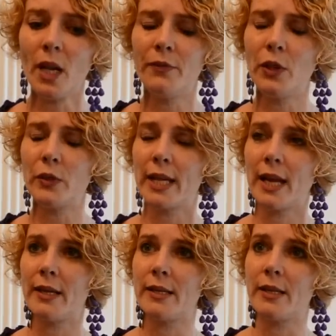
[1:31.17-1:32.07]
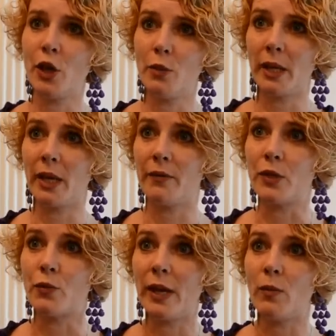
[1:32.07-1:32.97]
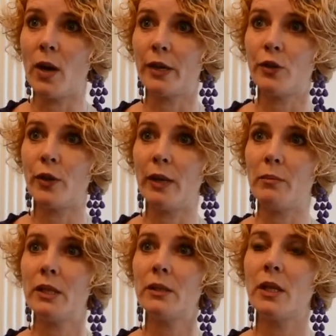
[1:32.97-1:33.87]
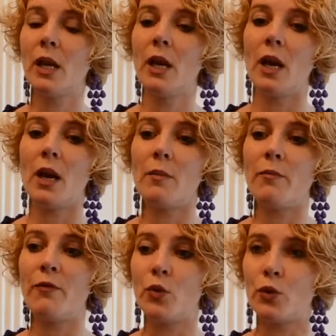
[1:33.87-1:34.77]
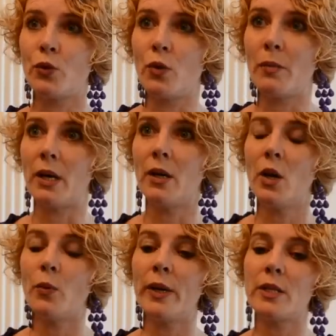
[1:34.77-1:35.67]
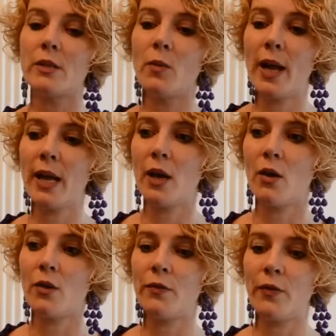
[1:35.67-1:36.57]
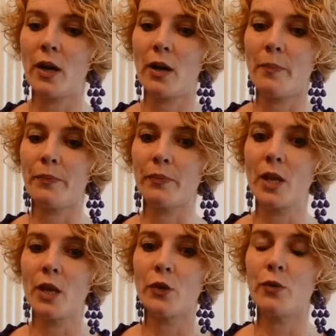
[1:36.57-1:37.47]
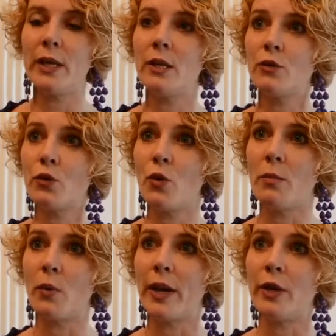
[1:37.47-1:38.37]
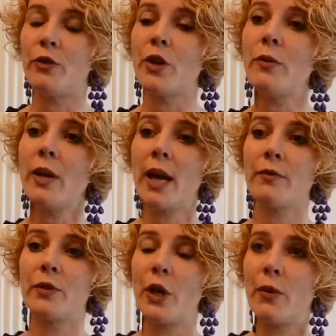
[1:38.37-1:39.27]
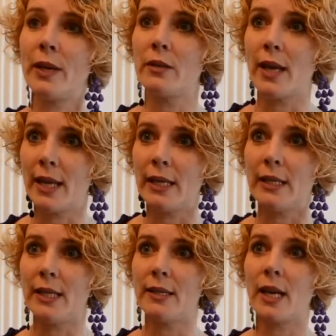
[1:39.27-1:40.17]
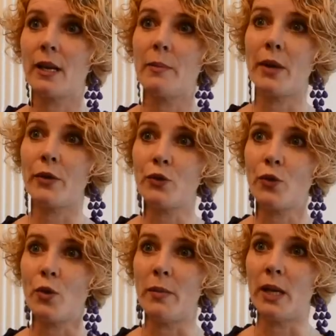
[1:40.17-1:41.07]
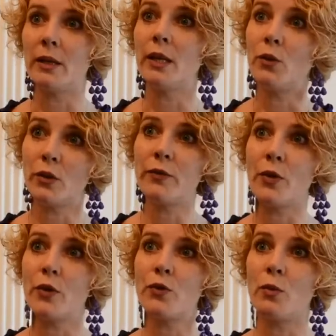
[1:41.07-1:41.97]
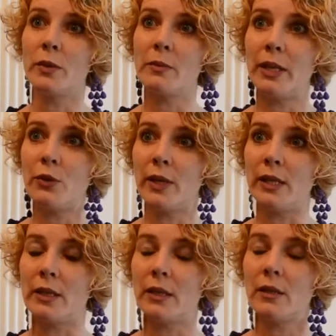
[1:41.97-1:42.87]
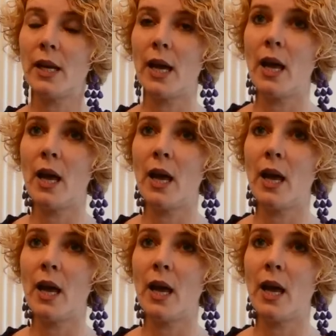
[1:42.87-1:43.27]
I've looked at is the human givens rewind treatment for trauma, which is a way of treating trauma where you don't have to go into any detail about the trauma in order for the trauma to be treated.